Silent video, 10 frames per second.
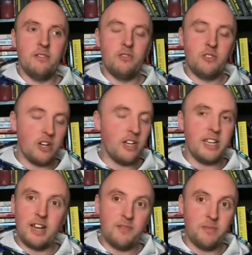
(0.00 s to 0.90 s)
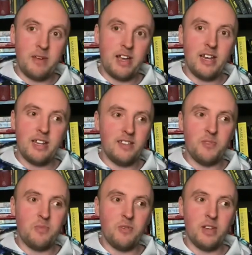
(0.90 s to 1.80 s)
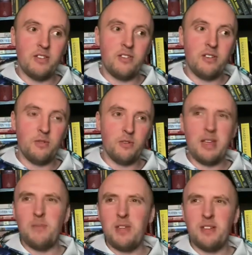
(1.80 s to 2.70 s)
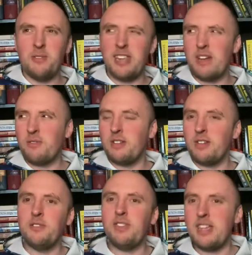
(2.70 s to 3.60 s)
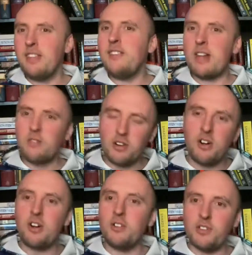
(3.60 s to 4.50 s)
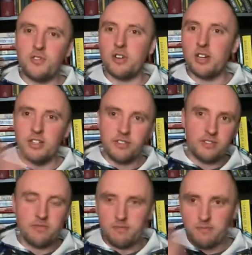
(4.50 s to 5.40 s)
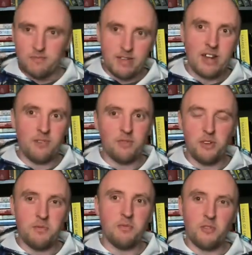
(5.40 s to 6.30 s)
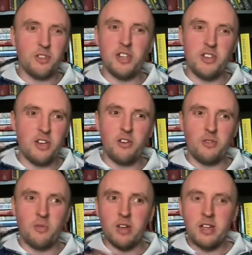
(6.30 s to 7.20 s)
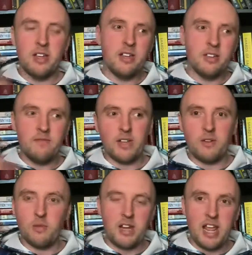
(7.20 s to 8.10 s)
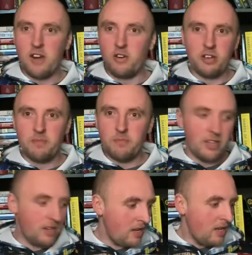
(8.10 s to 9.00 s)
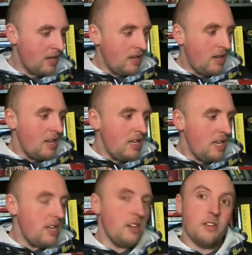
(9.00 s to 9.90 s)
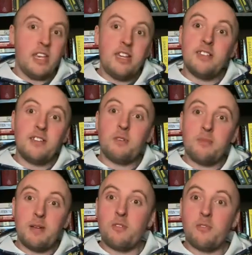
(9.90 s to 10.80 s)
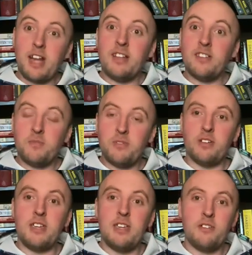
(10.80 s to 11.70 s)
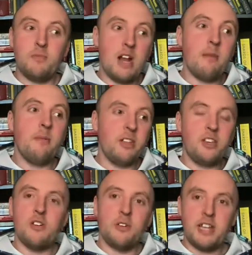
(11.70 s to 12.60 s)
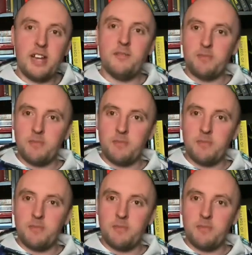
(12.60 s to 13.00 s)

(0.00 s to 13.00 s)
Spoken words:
drugged out of his mind at this point. Or maybe it was alcohol and drugs. I don't really know like what era, but you know, he doesn't remember writing this book. He was probably coked out of his